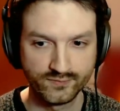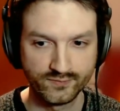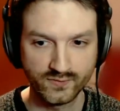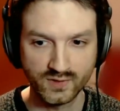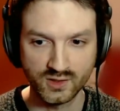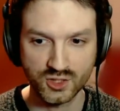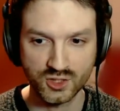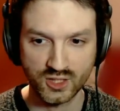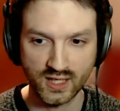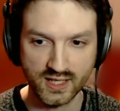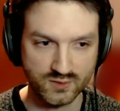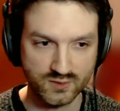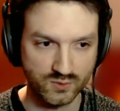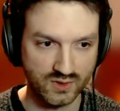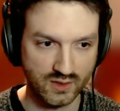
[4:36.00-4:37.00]

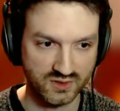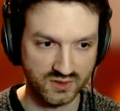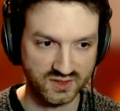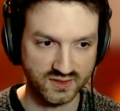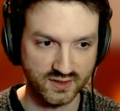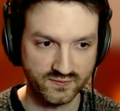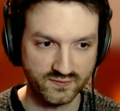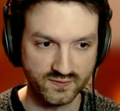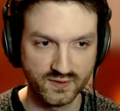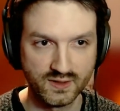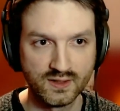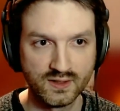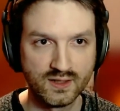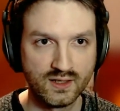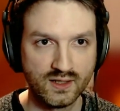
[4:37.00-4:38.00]
initialized with our stuff.
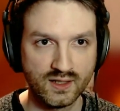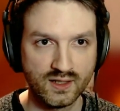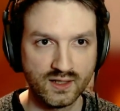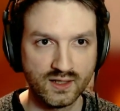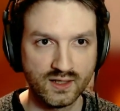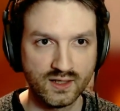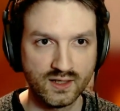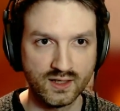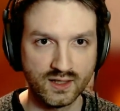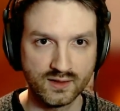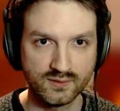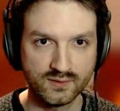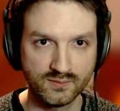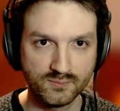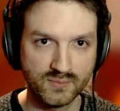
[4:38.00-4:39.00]
By
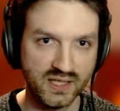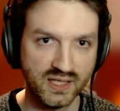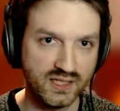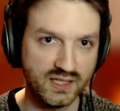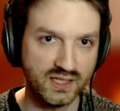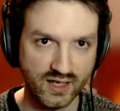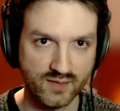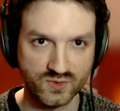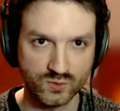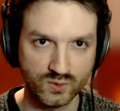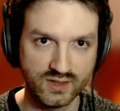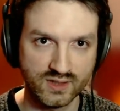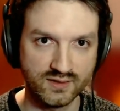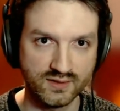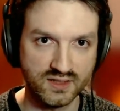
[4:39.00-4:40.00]
default, it comes with
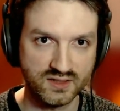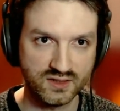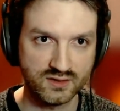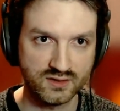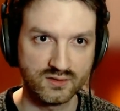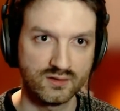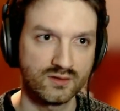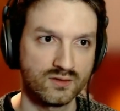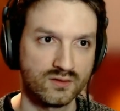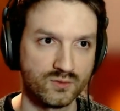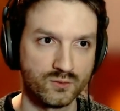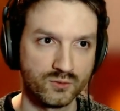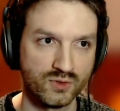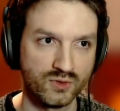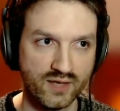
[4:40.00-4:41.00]
that disk. We
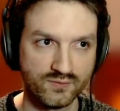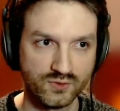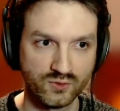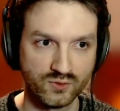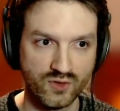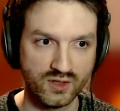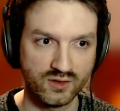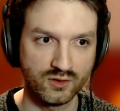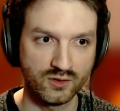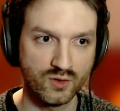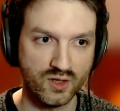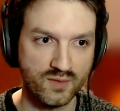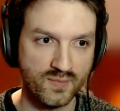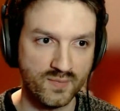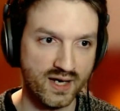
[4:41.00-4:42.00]
will have to create a new
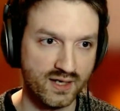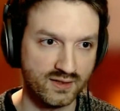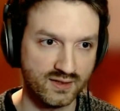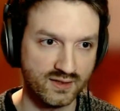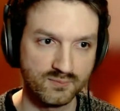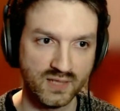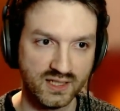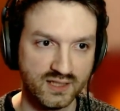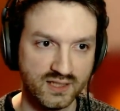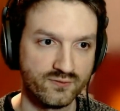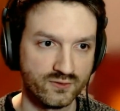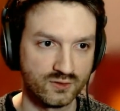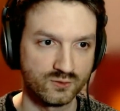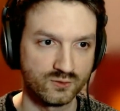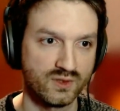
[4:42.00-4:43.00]
AMI that by
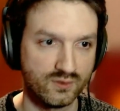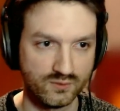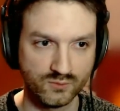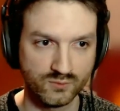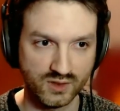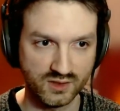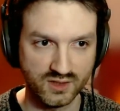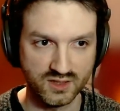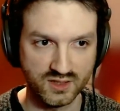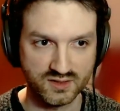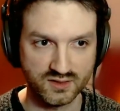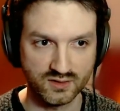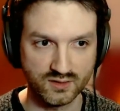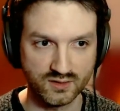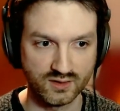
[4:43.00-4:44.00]
default, when it is
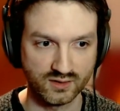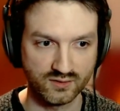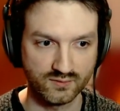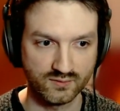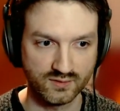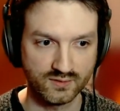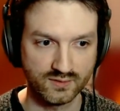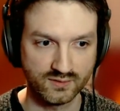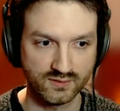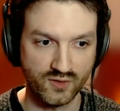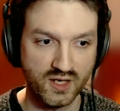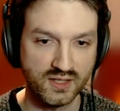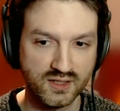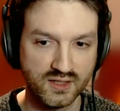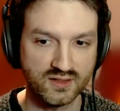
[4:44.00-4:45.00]

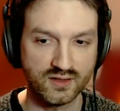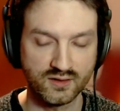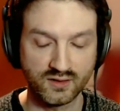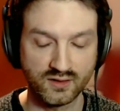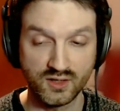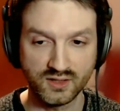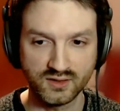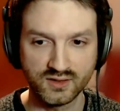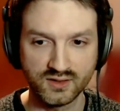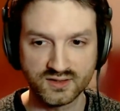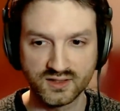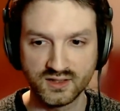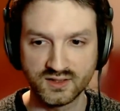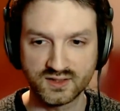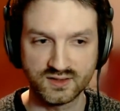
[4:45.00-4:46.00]
created as
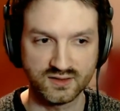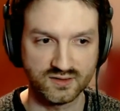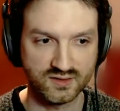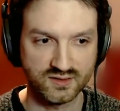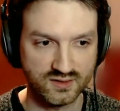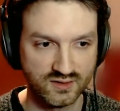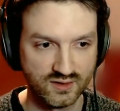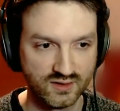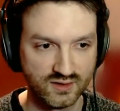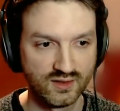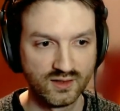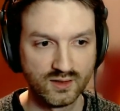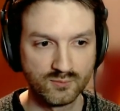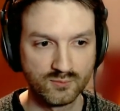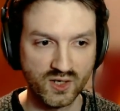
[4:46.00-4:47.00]
an instance,
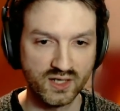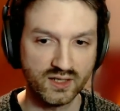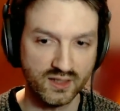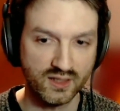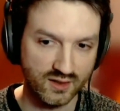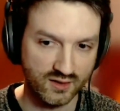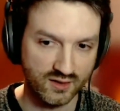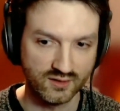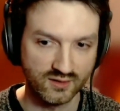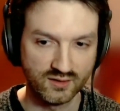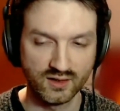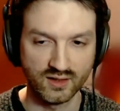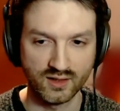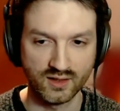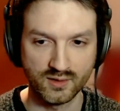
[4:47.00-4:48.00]
bringing
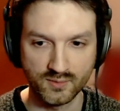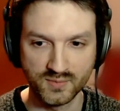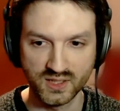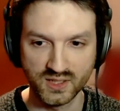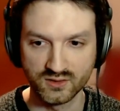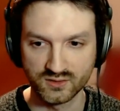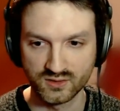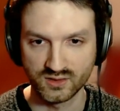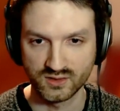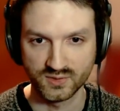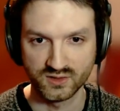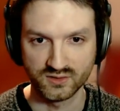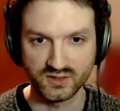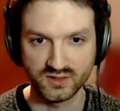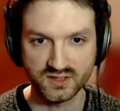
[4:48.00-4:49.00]
a bigger
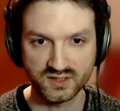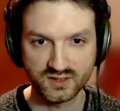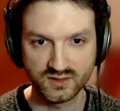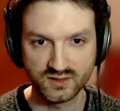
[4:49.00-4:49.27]
disk.